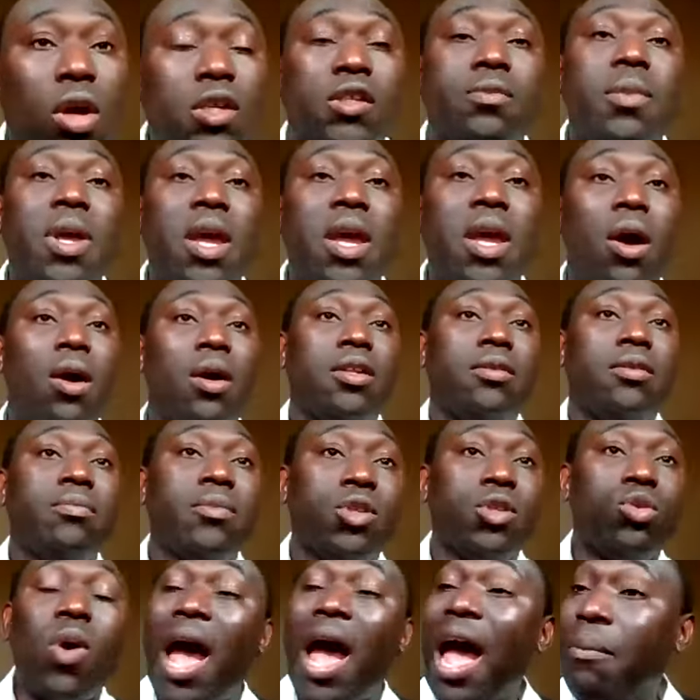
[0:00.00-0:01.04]
turns me on.
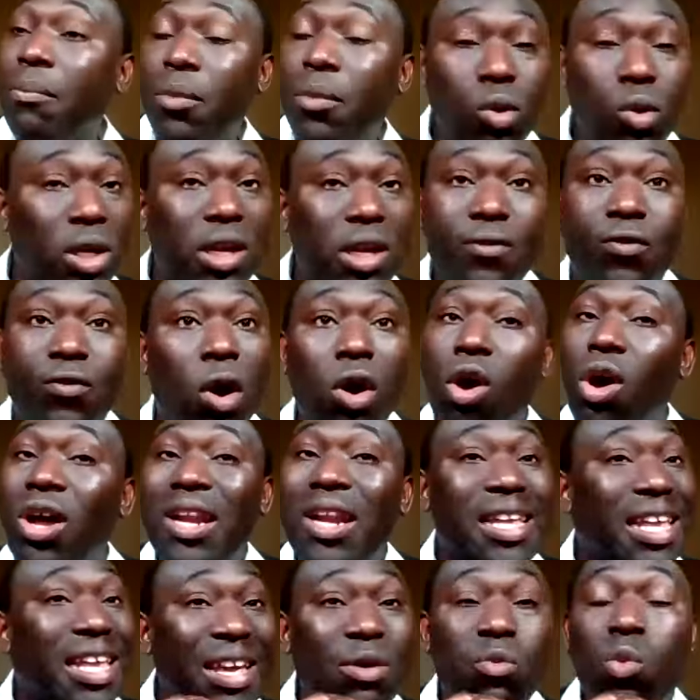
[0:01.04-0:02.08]
So I'm looking for
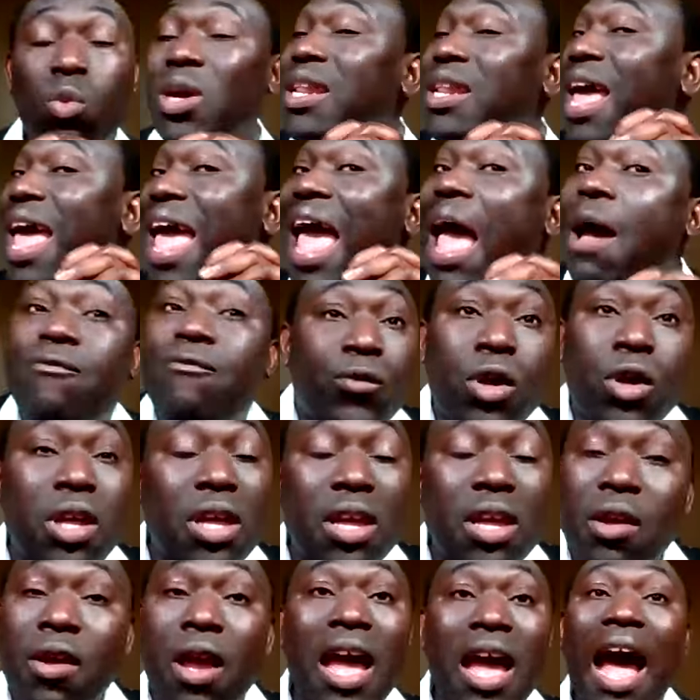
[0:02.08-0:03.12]
God with
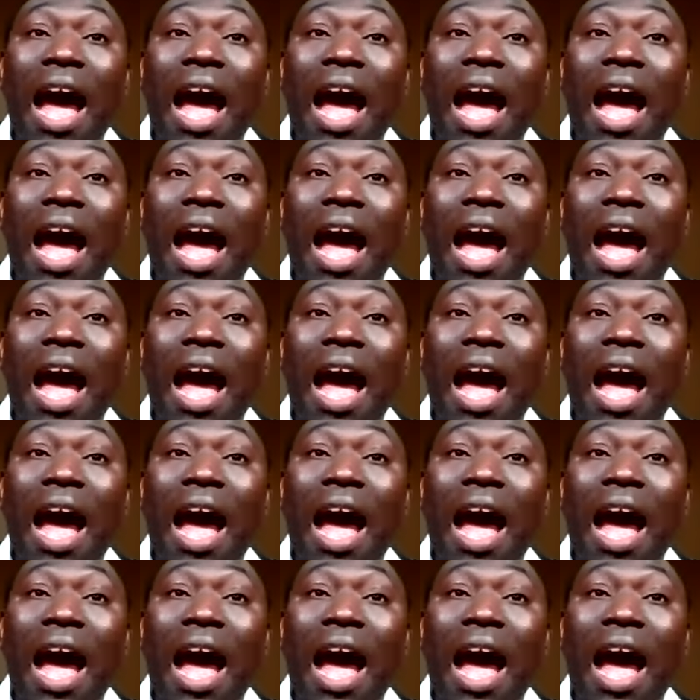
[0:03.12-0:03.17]
every